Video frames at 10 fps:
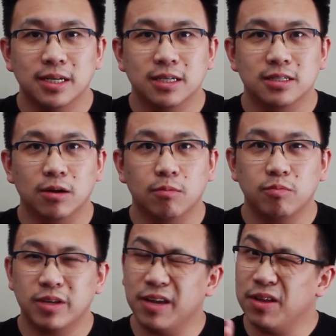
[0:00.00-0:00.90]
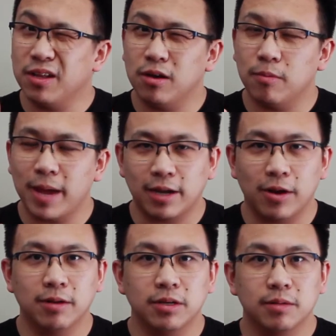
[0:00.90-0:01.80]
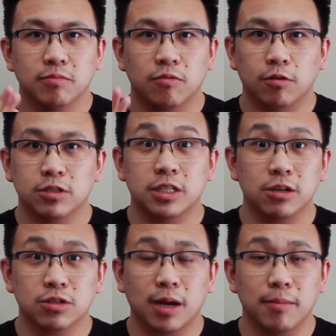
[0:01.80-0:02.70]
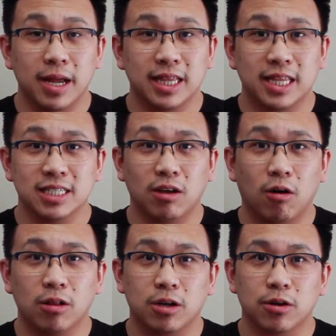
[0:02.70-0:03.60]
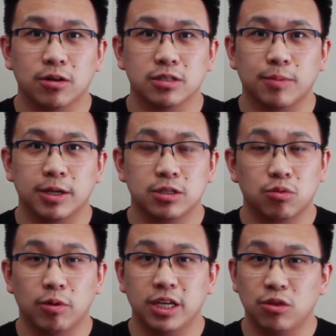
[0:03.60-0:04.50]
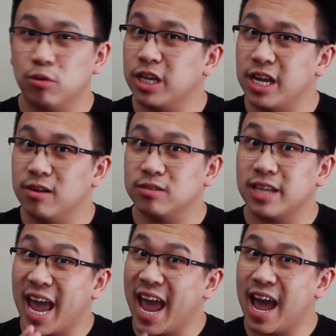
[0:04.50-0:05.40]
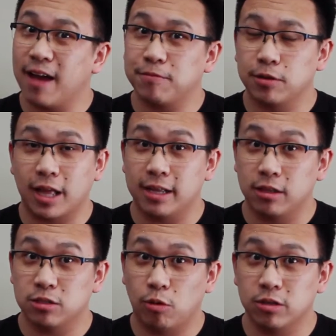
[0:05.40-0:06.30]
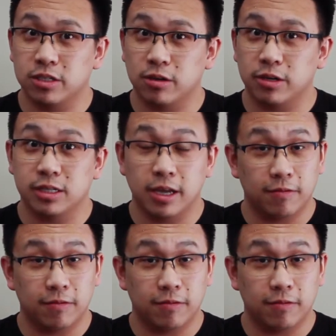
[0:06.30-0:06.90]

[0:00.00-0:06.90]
So, give me a little background. Frozen Teardrop, this all occurs about 20-30 years after the Endless Waltz series.